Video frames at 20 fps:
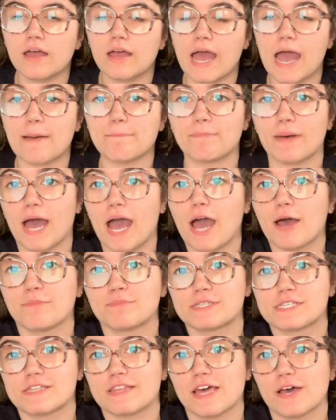And
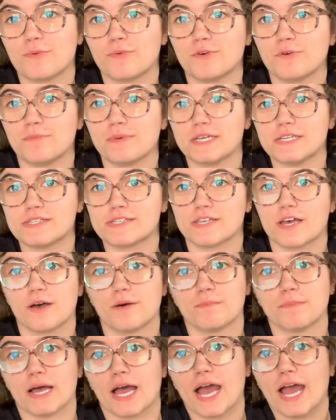perhaps there will be
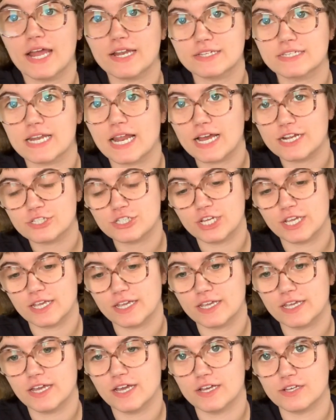some hand
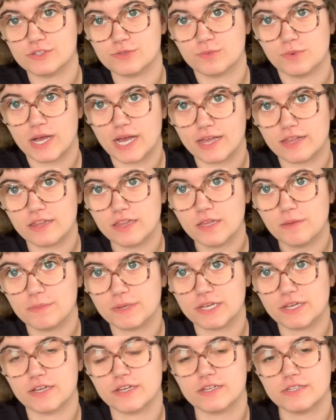latching as well
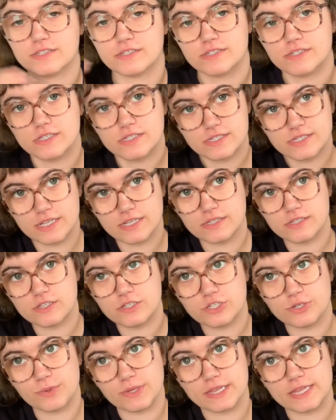because since
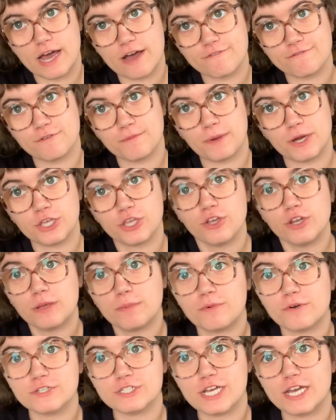doing that for my uni
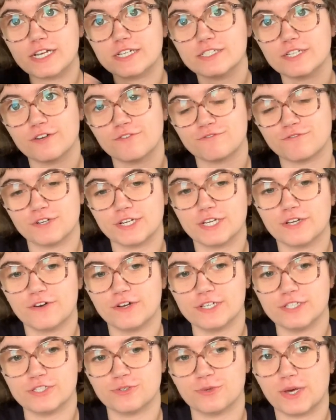project, I've really got
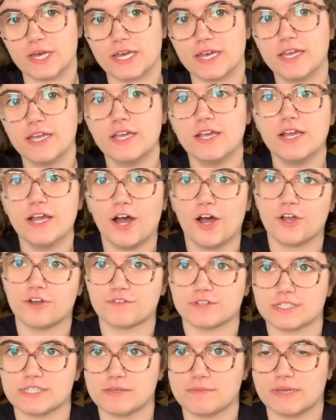into it. I
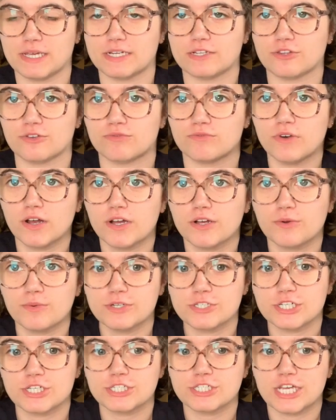obviously made the rug,
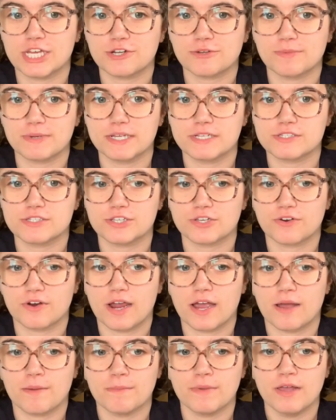which I shared on my
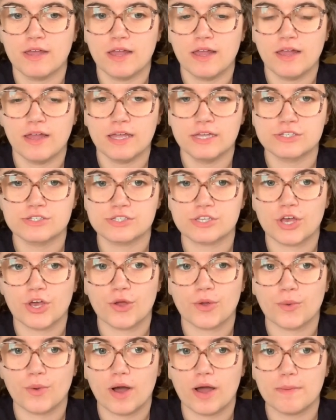Instagram.
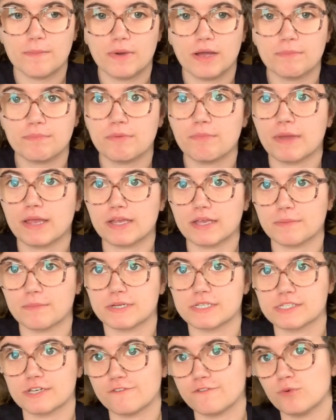So I might be making
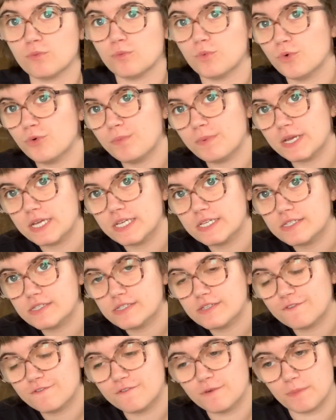myself a wall
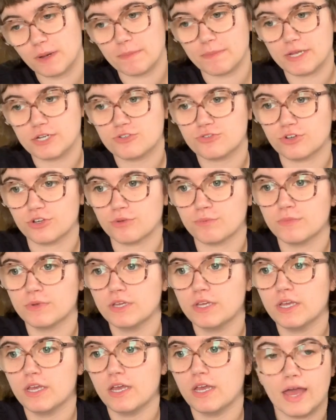piece for my bedroom.
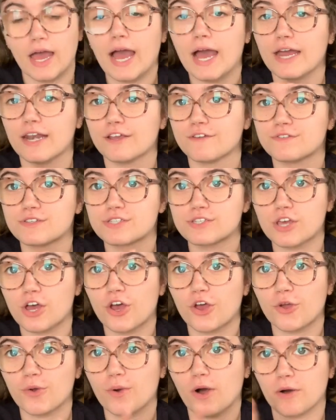And if
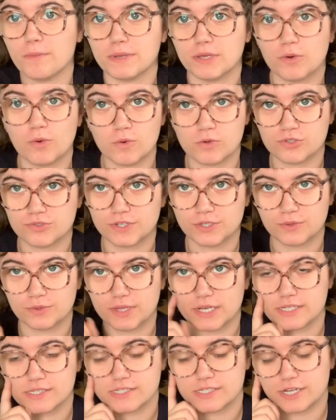so, I'll be ordering all
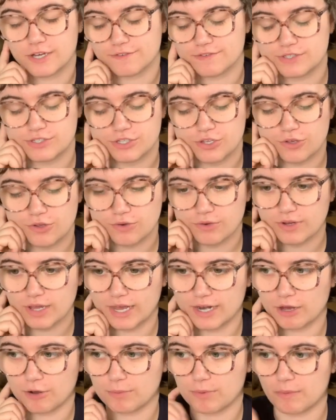that stuff soon
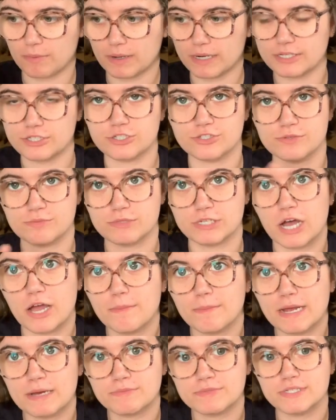and I'll probably do some
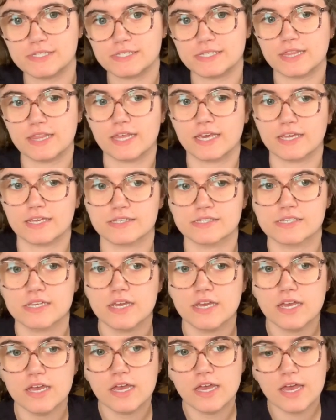time lapses and things.
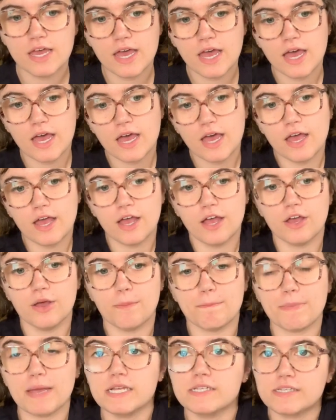
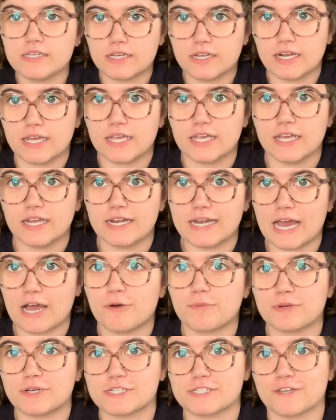Basically,
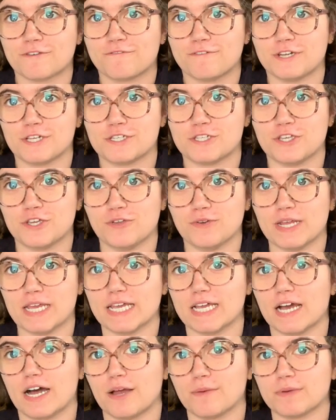now because I finished
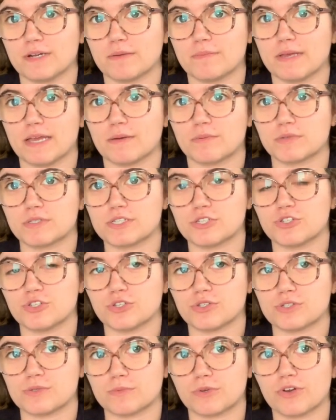uni, I'm gonna be able to do
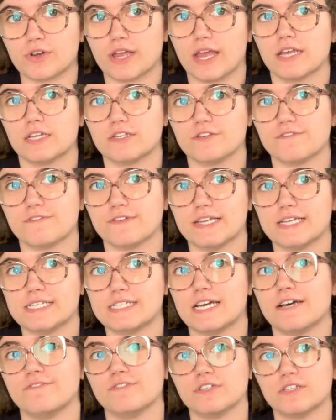some creative
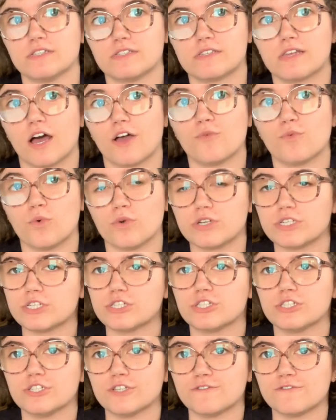endeavors that I've wanted
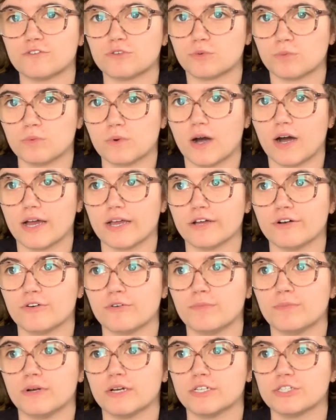to do for a while,
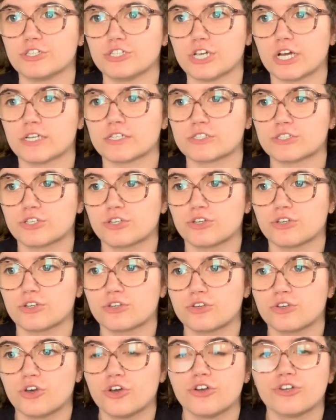but just
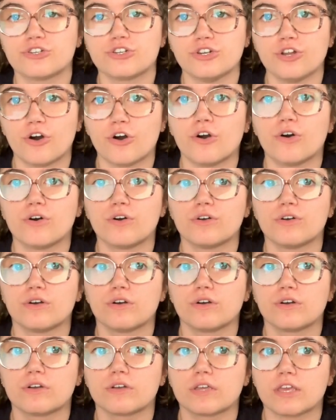could not
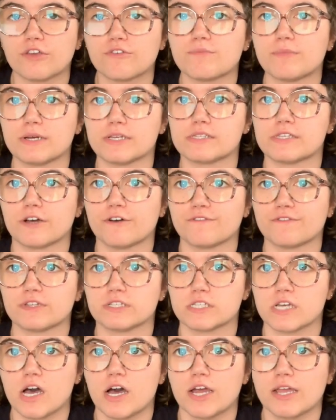give myself the
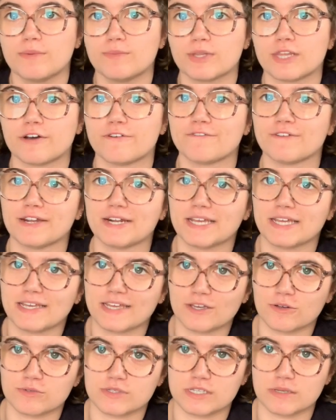time without feeling
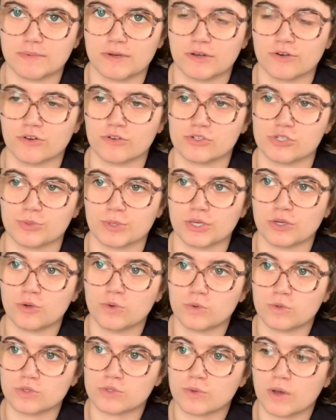guilty about not doing
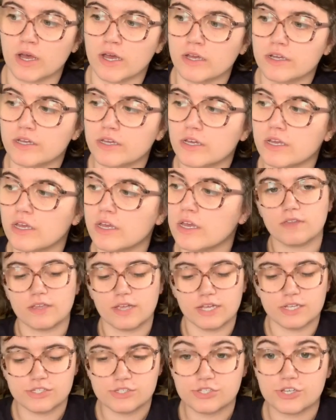coursework.
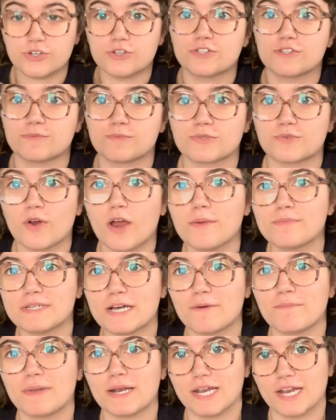So subscribe
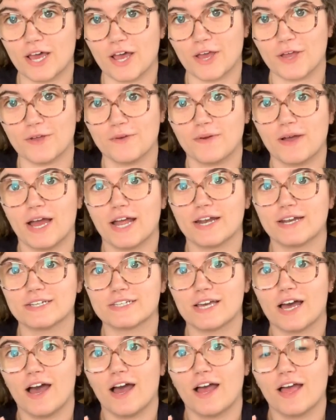down below
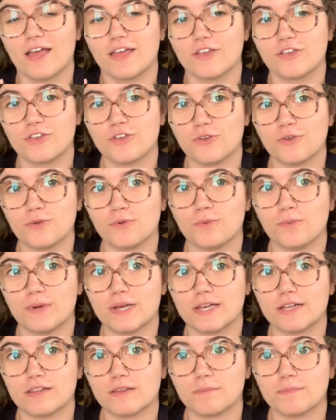and you
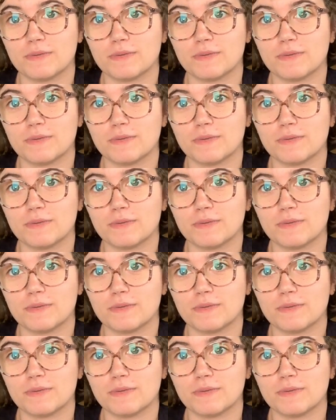will